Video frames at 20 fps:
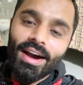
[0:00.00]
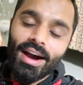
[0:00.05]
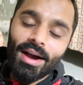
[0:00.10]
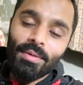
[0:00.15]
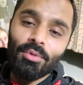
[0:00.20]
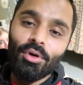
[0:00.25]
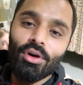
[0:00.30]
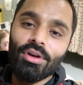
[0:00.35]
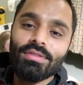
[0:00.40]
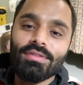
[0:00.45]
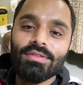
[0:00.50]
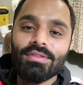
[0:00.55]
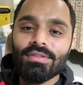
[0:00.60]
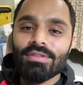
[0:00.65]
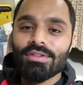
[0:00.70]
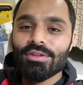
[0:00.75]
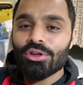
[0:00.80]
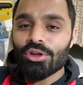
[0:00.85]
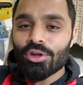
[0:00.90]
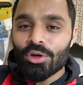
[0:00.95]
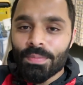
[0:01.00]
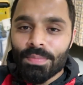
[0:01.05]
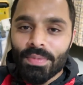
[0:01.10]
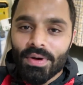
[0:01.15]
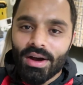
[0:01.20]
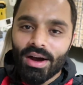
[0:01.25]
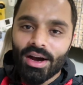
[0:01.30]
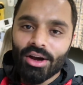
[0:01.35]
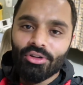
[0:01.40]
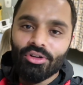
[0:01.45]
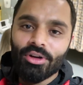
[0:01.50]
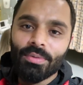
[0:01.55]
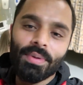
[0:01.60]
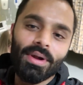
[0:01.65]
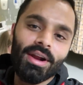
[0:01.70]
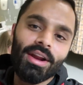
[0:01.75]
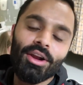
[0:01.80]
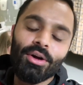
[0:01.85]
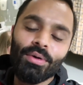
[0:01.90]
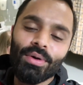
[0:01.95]
I'm not super hungry,
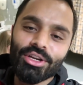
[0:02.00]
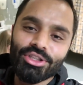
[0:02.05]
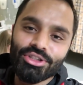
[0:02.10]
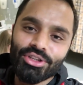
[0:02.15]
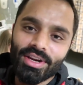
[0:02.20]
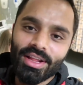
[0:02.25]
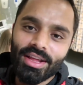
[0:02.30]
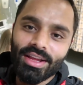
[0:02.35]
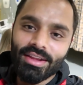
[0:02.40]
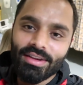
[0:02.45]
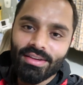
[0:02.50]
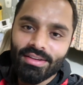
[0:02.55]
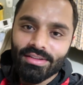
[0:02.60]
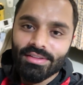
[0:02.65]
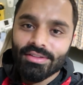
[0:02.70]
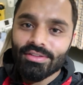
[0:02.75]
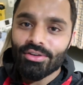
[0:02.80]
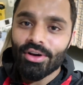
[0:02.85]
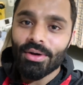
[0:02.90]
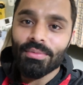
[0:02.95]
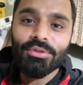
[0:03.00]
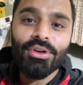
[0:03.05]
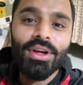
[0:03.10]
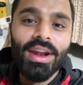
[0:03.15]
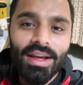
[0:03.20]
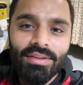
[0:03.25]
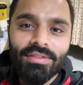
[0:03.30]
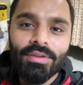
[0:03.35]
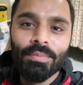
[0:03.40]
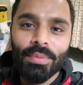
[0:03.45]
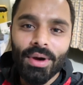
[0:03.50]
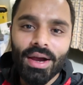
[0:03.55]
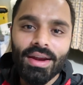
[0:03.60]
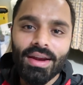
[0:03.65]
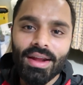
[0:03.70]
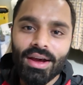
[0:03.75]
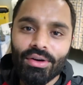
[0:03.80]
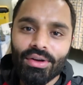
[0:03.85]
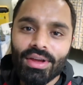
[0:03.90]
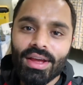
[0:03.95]
but I know I should eat. So I'm just gonna have a bite
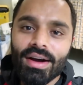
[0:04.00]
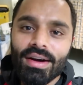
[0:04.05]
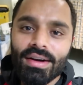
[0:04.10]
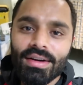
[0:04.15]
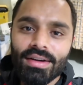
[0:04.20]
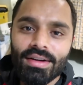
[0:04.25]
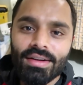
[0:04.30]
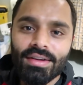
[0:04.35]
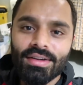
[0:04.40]
now, yeah?